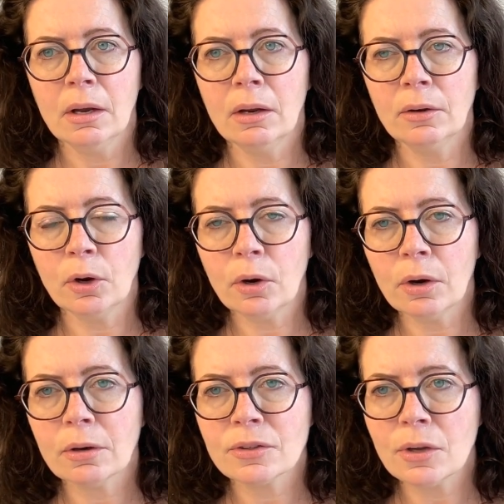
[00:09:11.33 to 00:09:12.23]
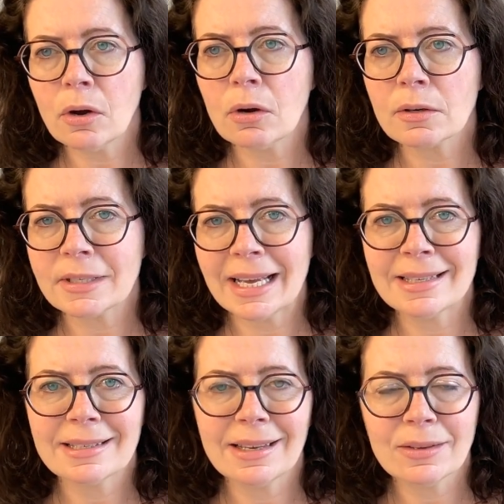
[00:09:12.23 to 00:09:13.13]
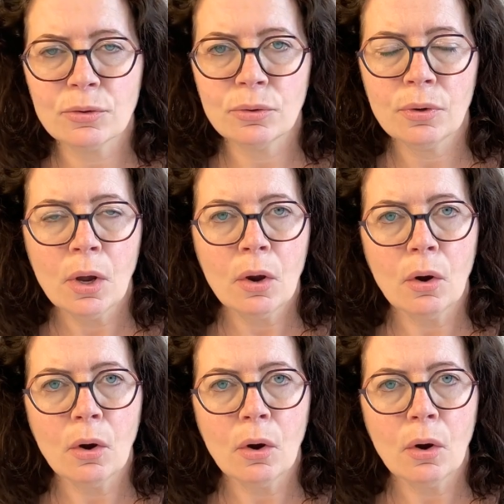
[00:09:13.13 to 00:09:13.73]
an URSSAF, SAS, SASU,